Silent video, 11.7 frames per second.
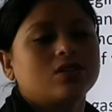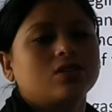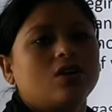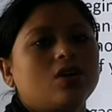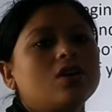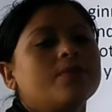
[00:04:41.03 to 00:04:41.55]

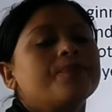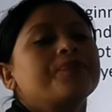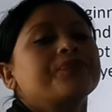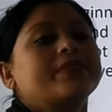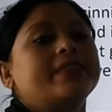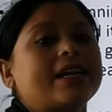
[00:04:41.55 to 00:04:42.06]
So
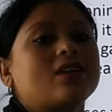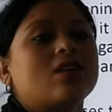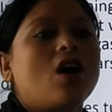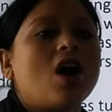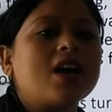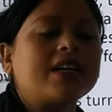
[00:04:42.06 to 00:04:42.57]
that
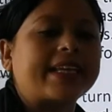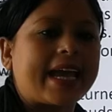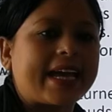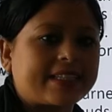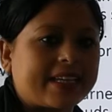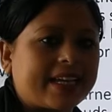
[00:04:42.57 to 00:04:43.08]
hot
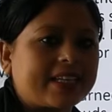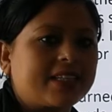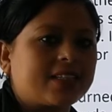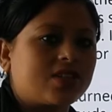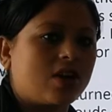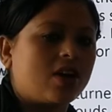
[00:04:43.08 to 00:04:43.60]
gases
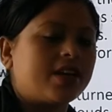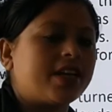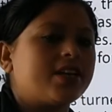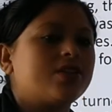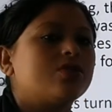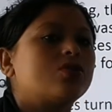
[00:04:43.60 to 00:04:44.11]
turn
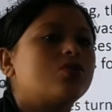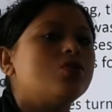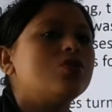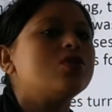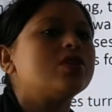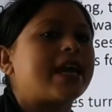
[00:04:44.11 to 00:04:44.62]
into
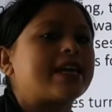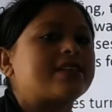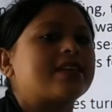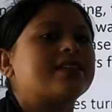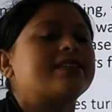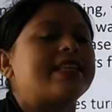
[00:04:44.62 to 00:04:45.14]
cool
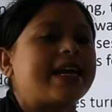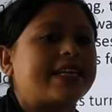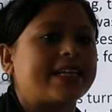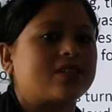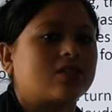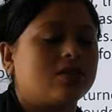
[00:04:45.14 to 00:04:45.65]
gases.
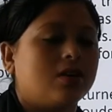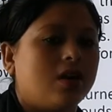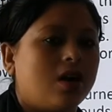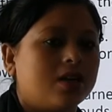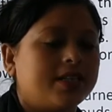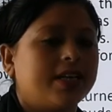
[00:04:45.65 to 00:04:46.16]
That is
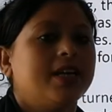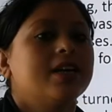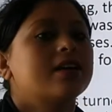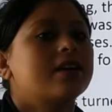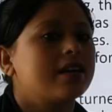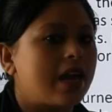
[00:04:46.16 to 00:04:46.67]
called
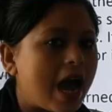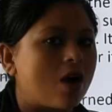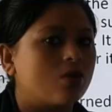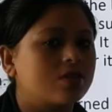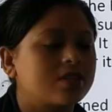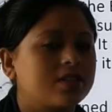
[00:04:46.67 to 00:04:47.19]

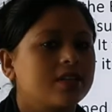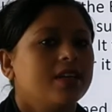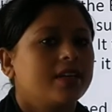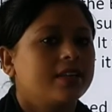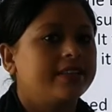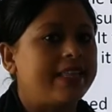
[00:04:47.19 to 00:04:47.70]
clouds.
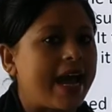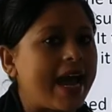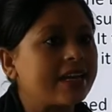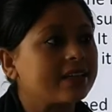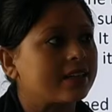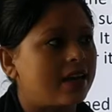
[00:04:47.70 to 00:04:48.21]

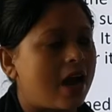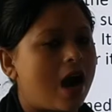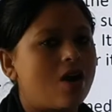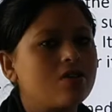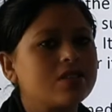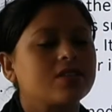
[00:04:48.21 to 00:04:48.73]
That
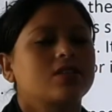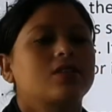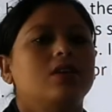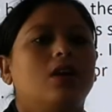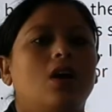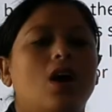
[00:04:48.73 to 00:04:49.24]

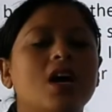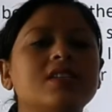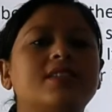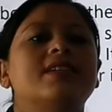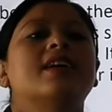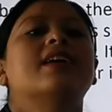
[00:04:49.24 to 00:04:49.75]
clouds
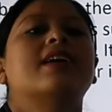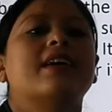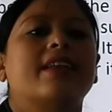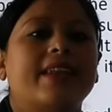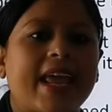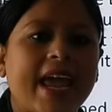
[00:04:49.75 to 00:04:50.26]
caused
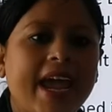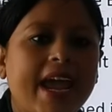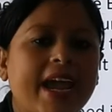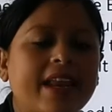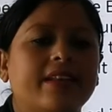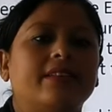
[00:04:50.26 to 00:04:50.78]

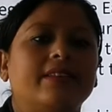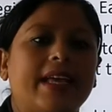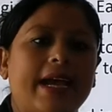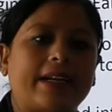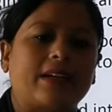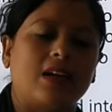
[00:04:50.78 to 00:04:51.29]
rain.
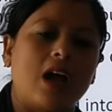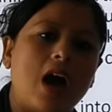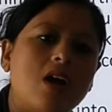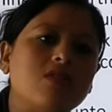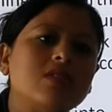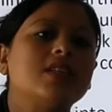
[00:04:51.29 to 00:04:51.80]
That
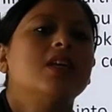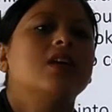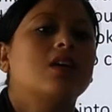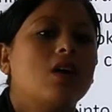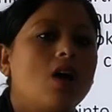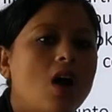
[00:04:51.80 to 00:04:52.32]
clouds
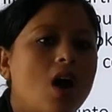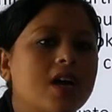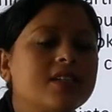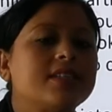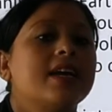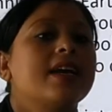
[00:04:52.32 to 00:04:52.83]

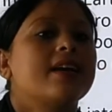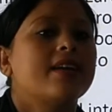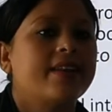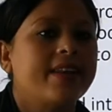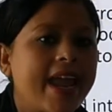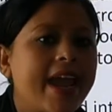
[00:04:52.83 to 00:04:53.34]
caused
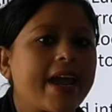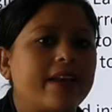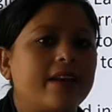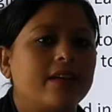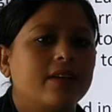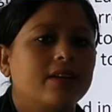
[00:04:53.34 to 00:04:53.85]

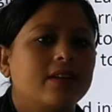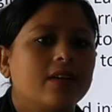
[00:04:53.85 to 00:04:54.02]
rain.